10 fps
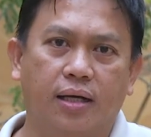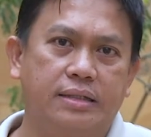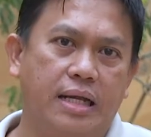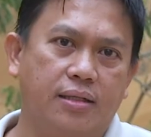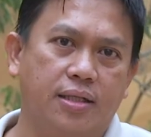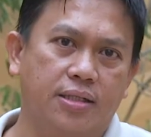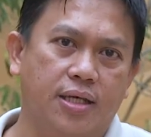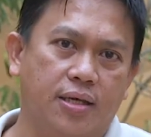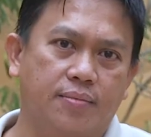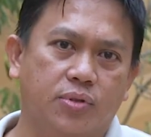not the
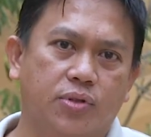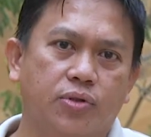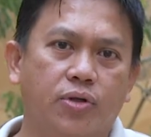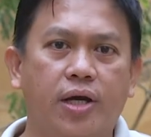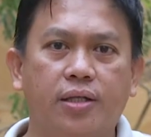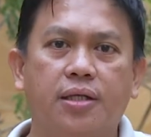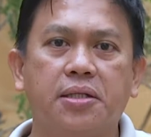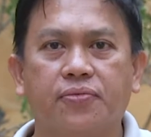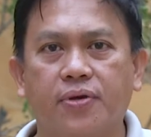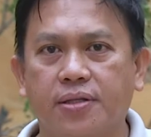same. So you
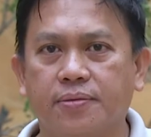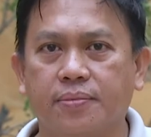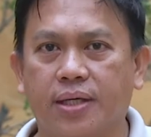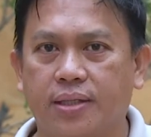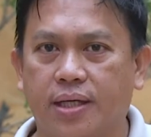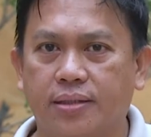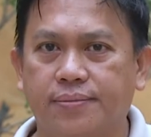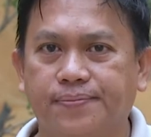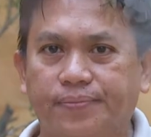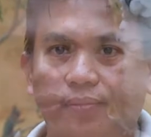identify them by that.
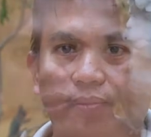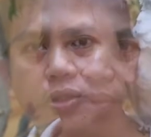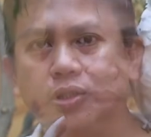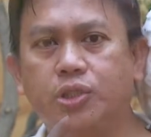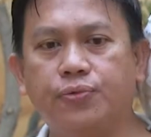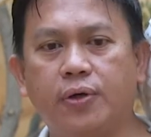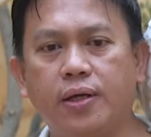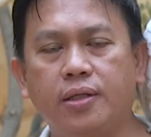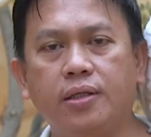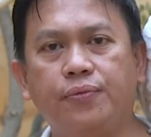So for
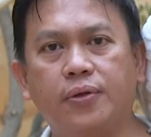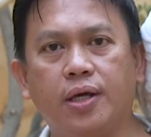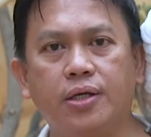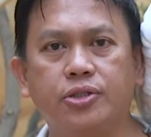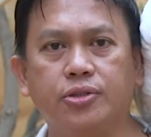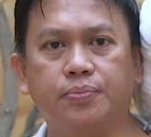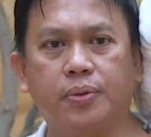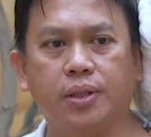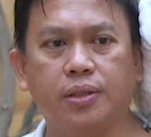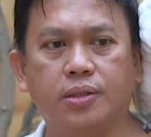identification of
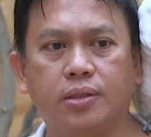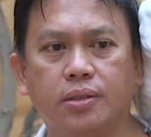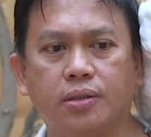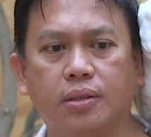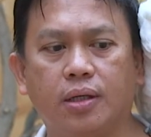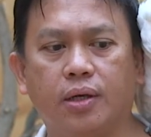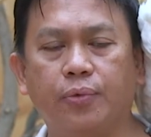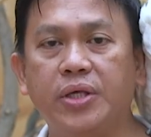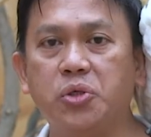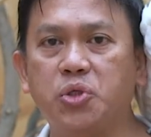birds,
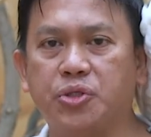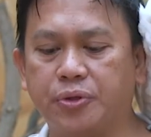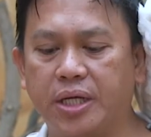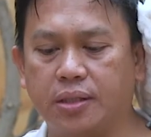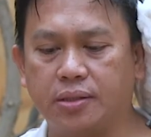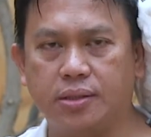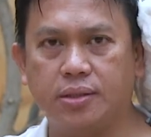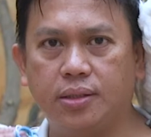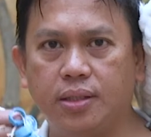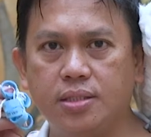we use
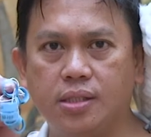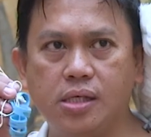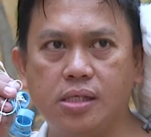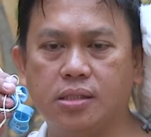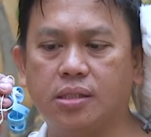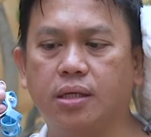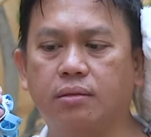rings. This is